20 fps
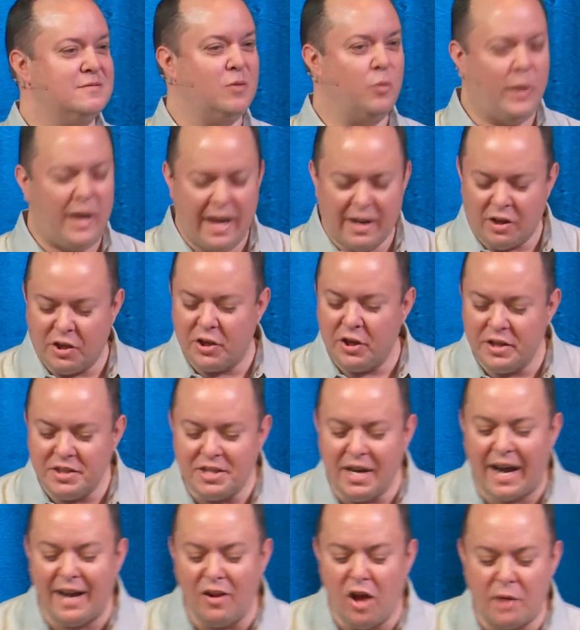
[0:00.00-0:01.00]
We had good
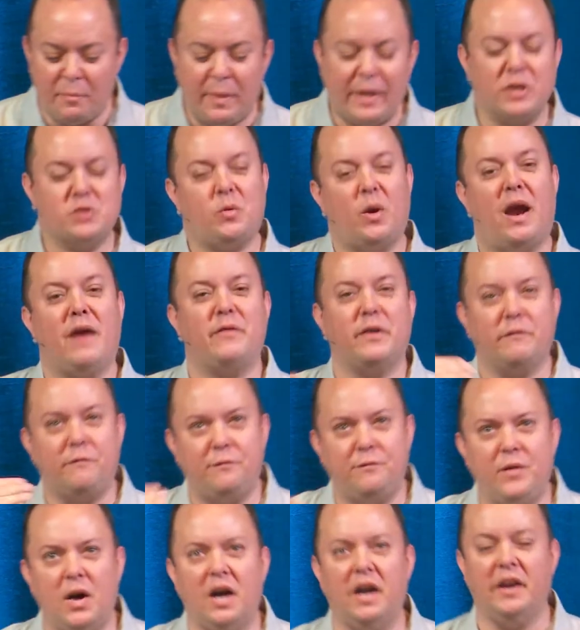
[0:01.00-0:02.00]
dialogue because we were having
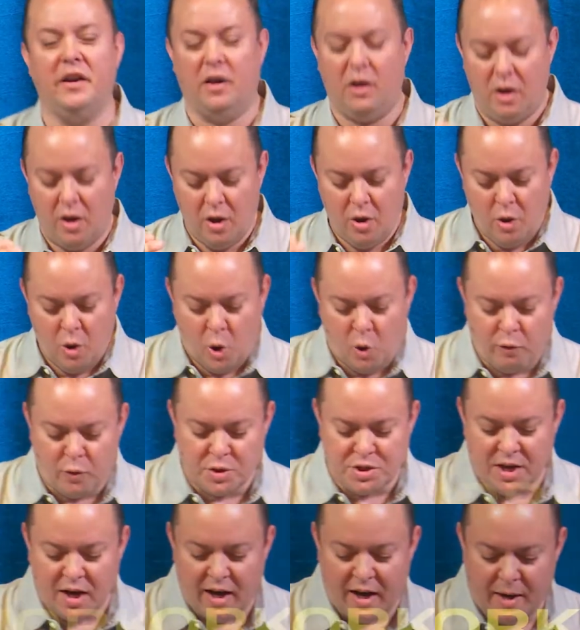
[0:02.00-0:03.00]
fun over
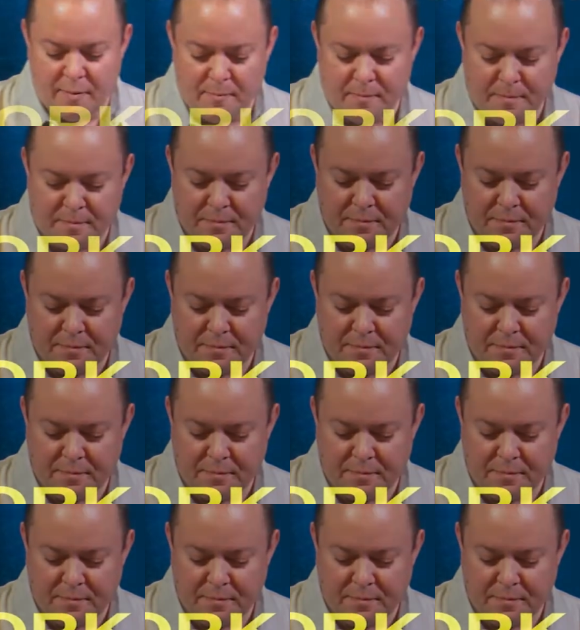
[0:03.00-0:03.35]
time.